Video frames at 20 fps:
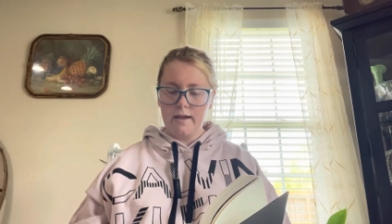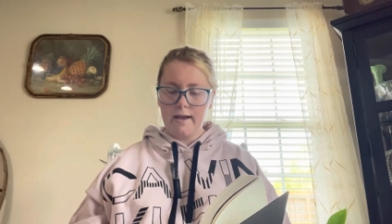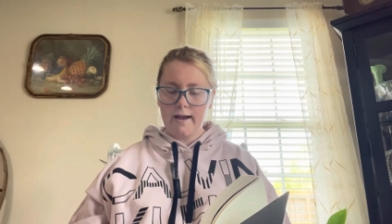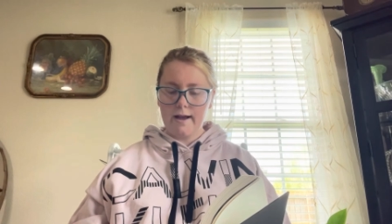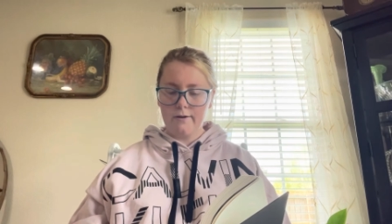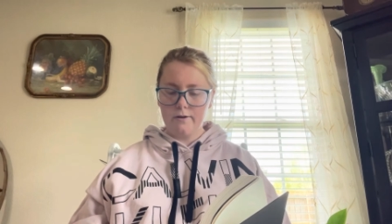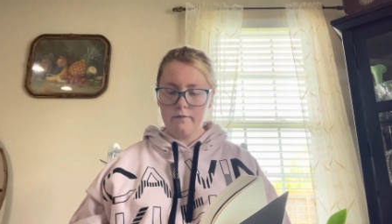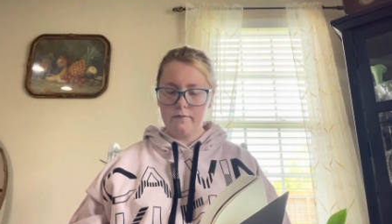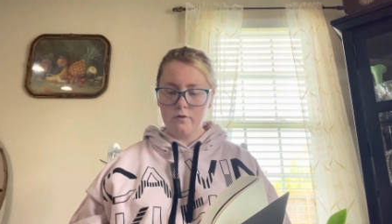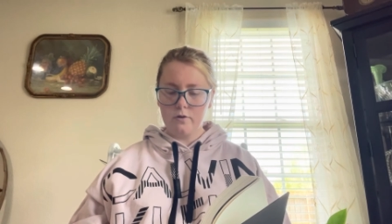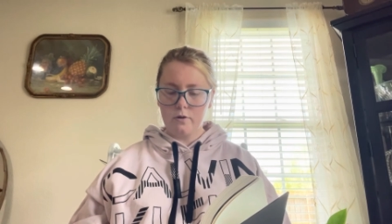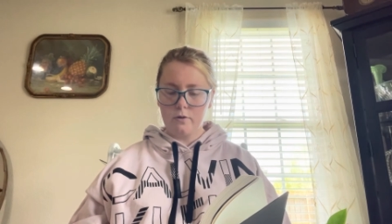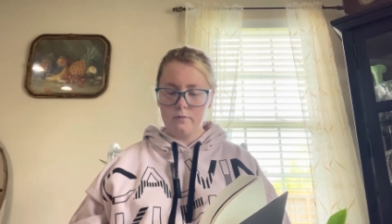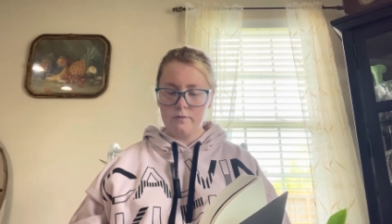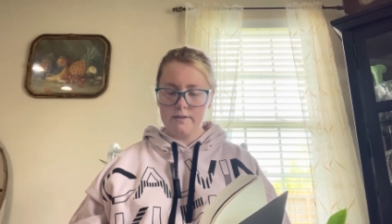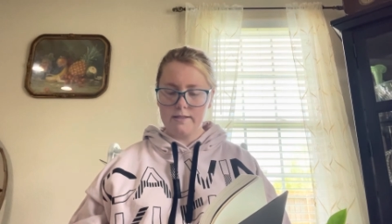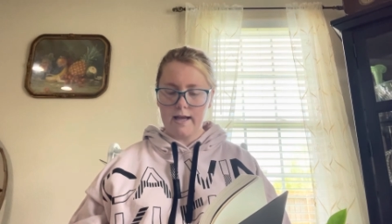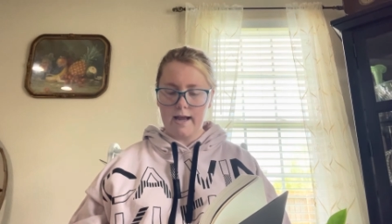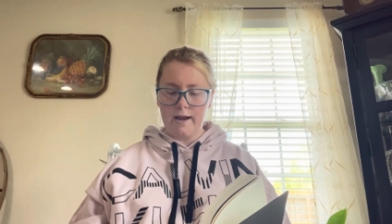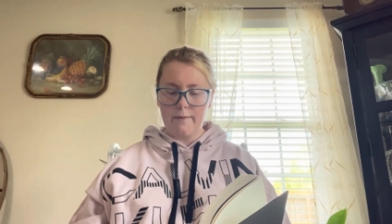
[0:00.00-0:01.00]
out of her own
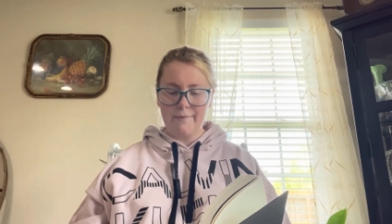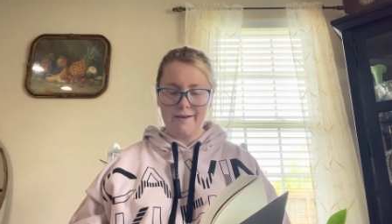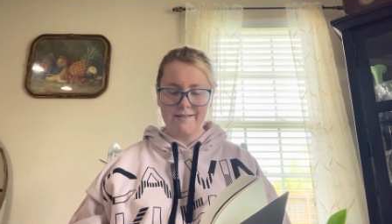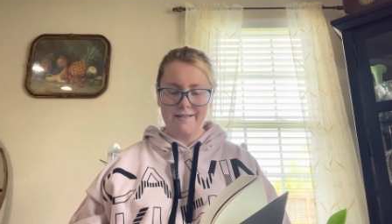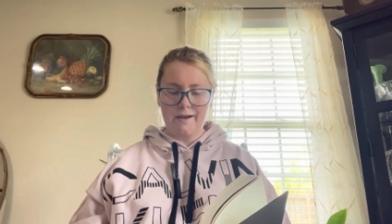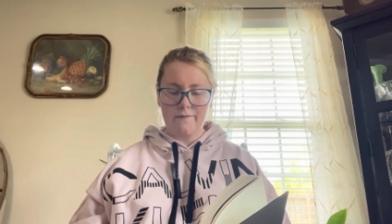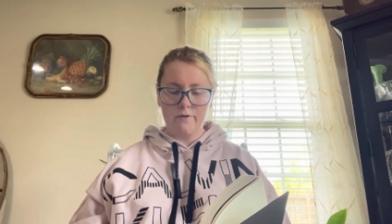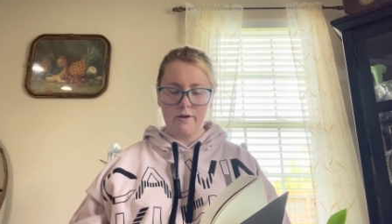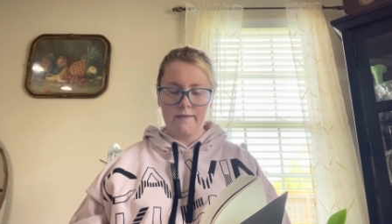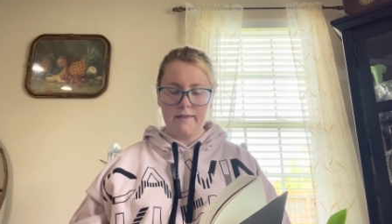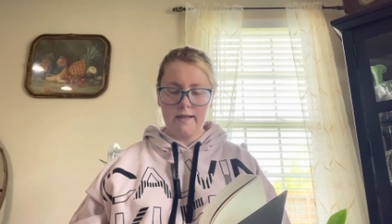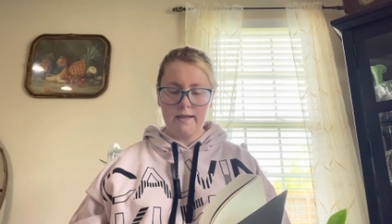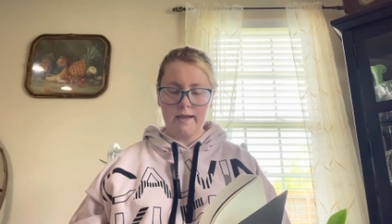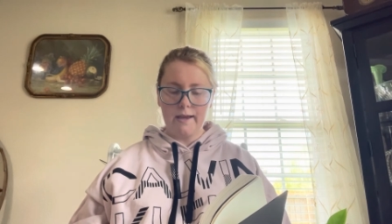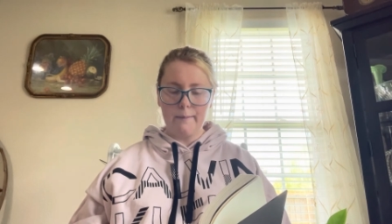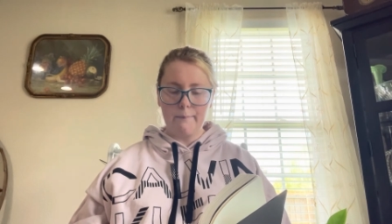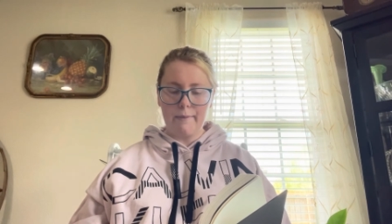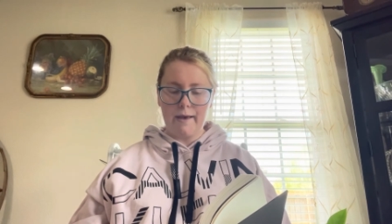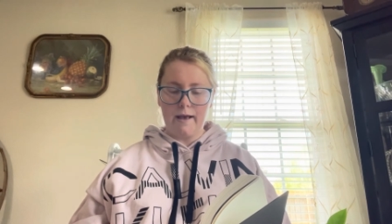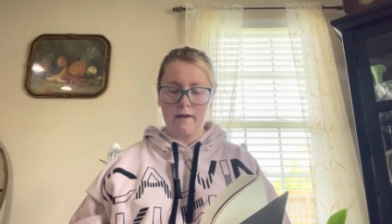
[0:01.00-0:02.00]
time as everything
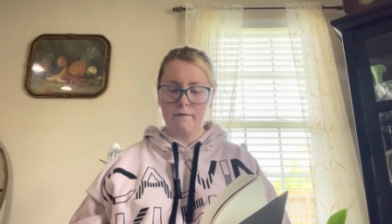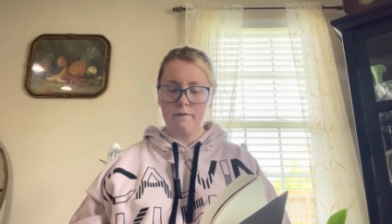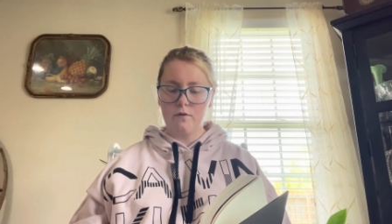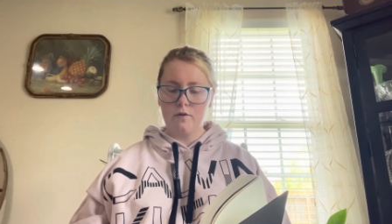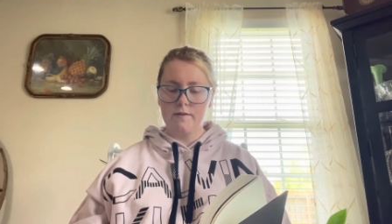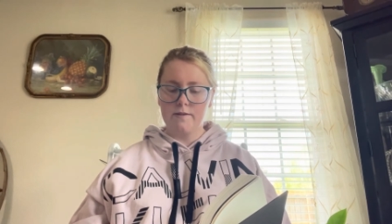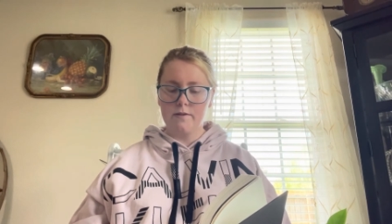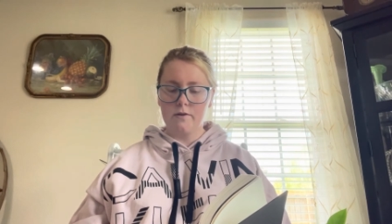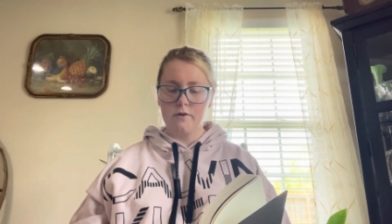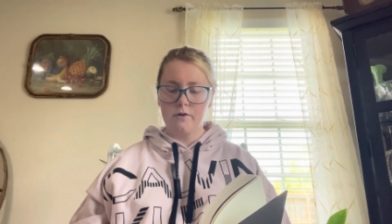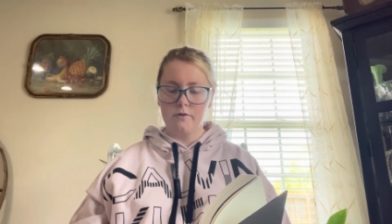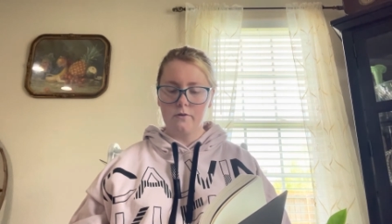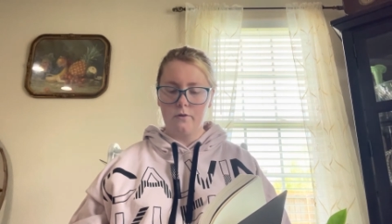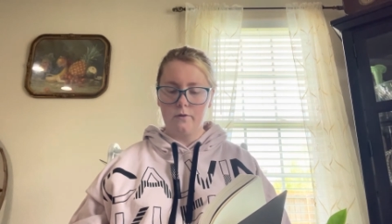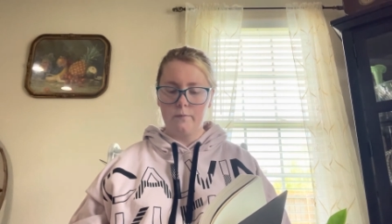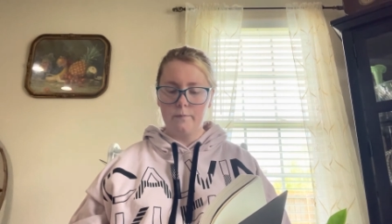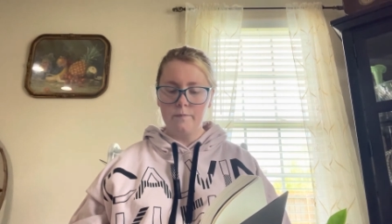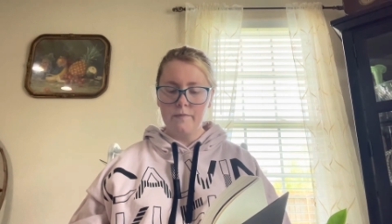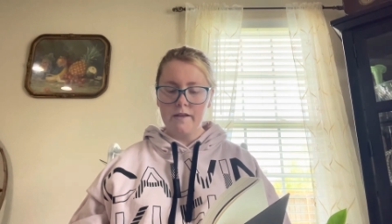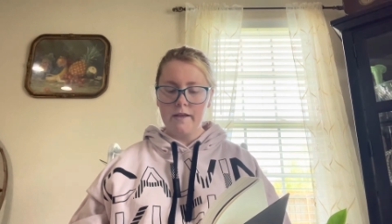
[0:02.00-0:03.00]
came back full
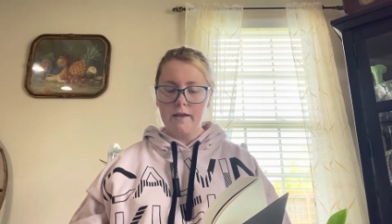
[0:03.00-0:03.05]
circle